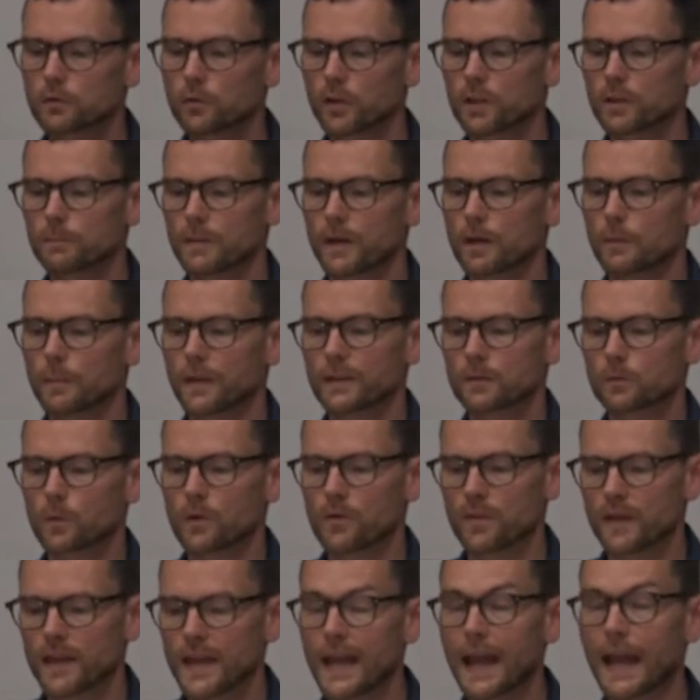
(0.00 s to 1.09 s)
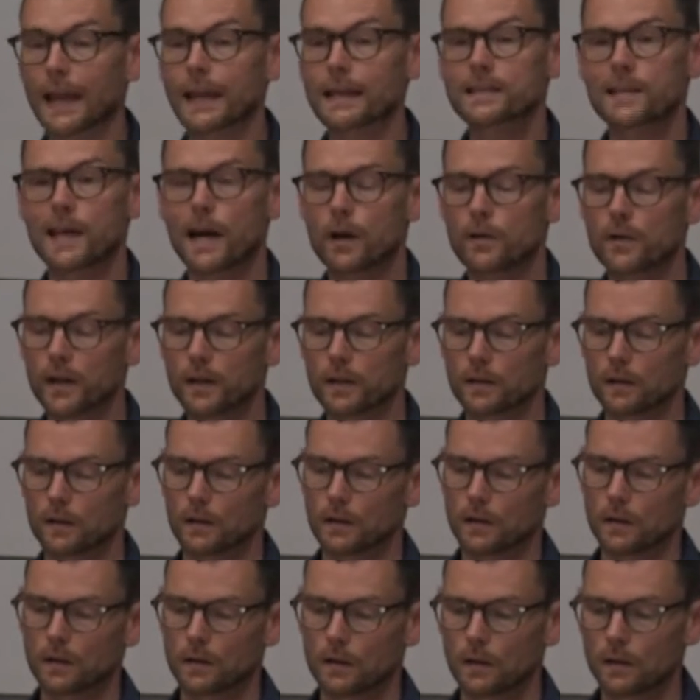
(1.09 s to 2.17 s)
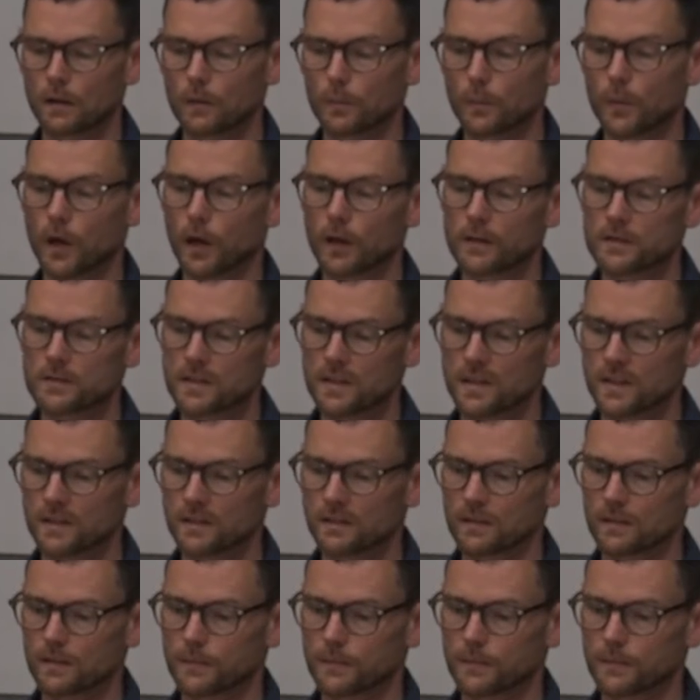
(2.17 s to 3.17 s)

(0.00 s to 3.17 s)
experiment with egalitarian politics.